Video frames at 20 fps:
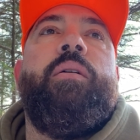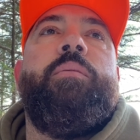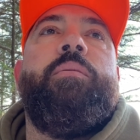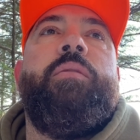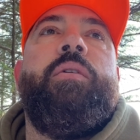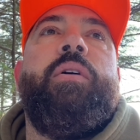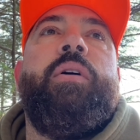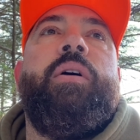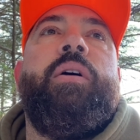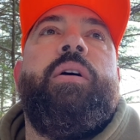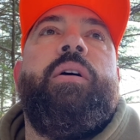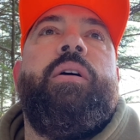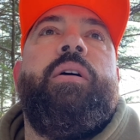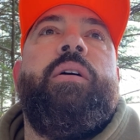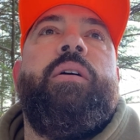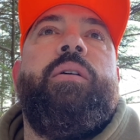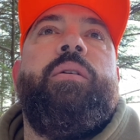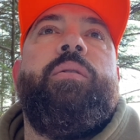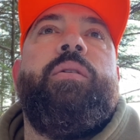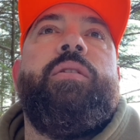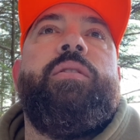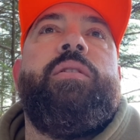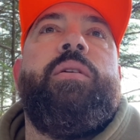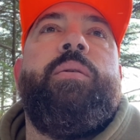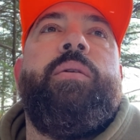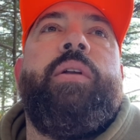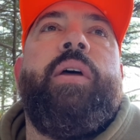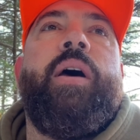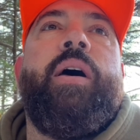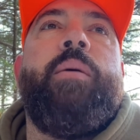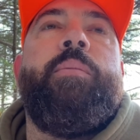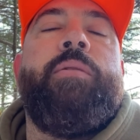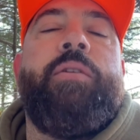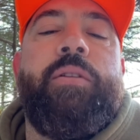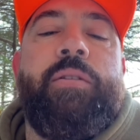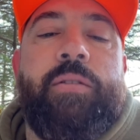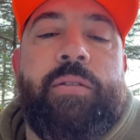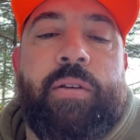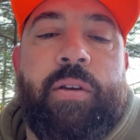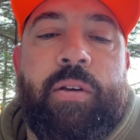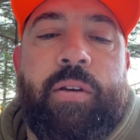We'll see what happens.